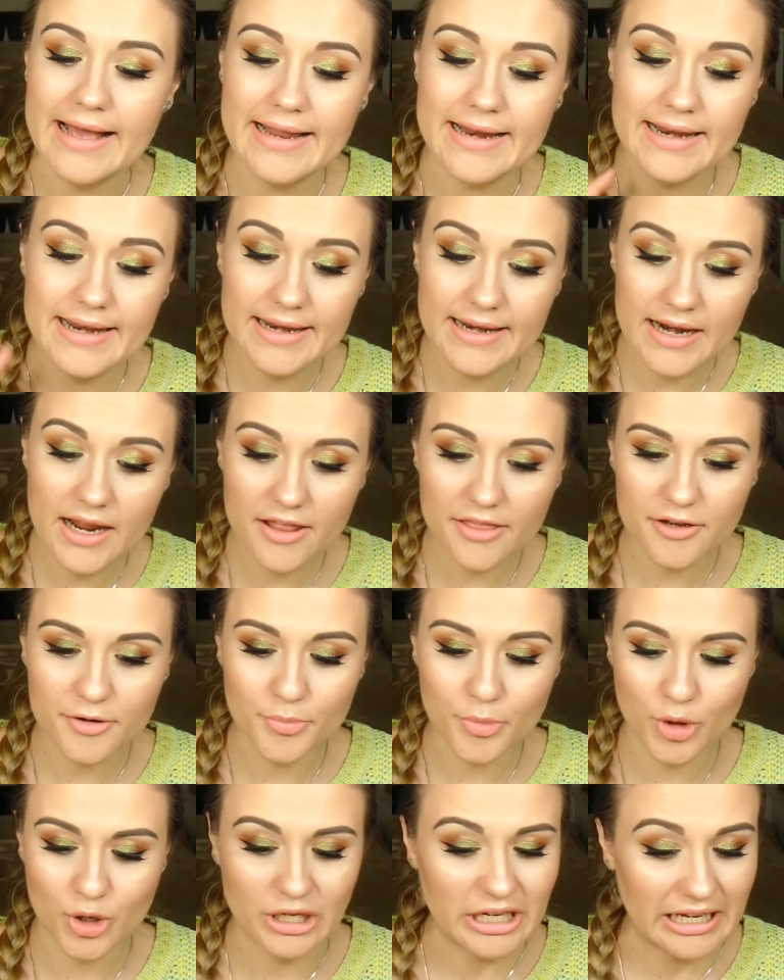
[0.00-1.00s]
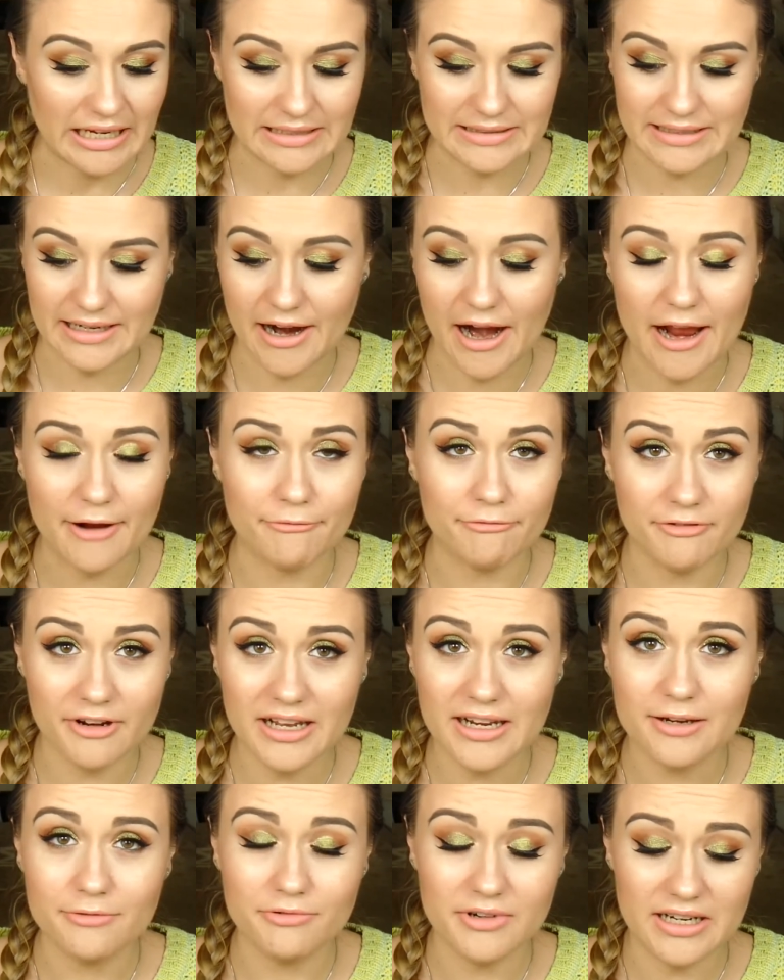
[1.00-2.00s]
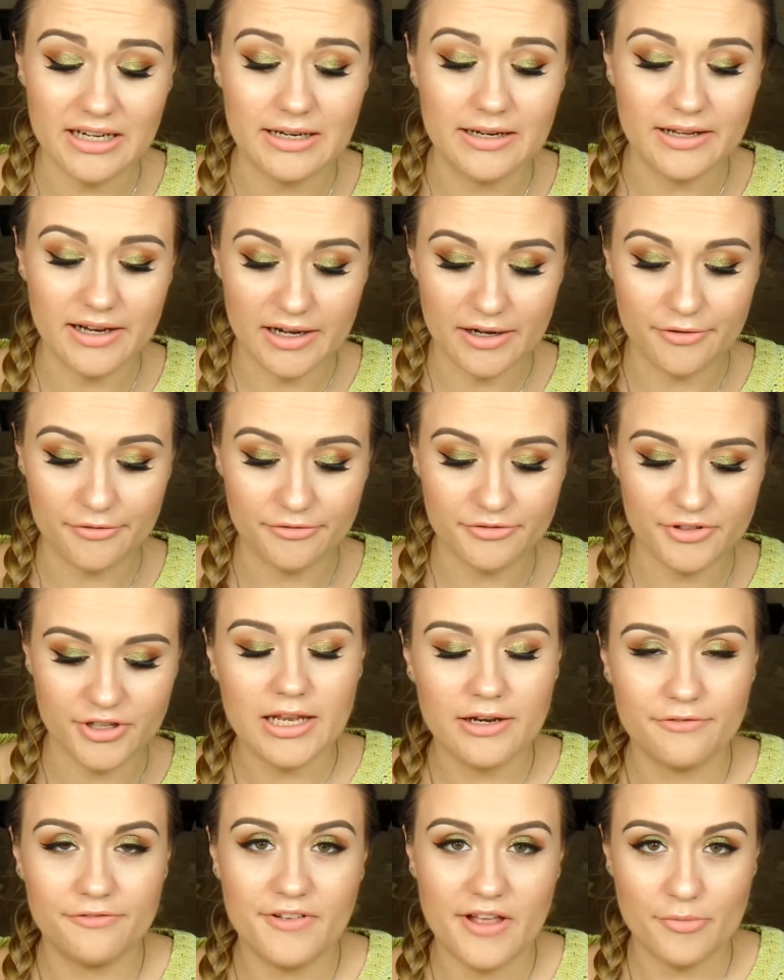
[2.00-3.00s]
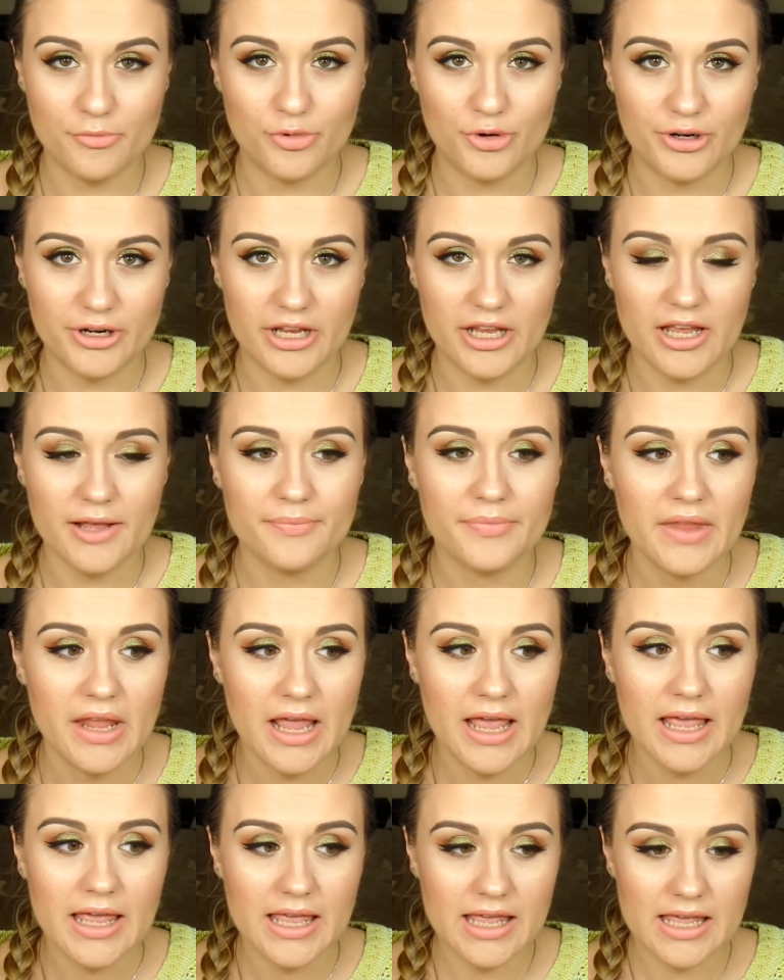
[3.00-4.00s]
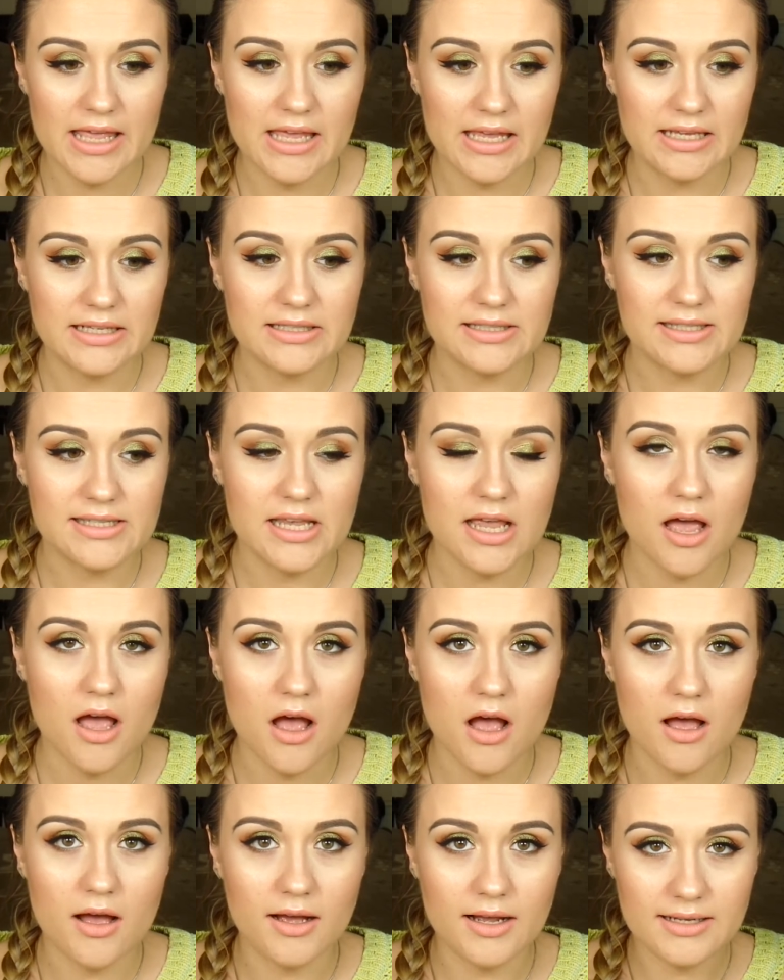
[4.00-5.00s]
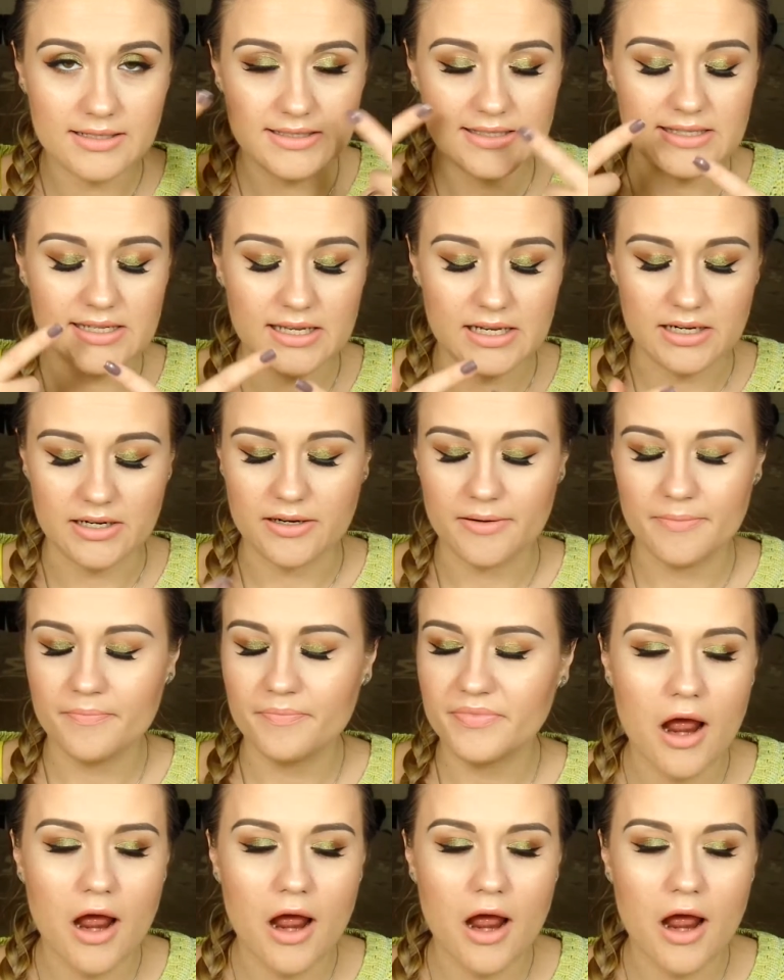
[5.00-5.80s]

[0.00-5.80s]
Another product that I really loved in February is a concealer.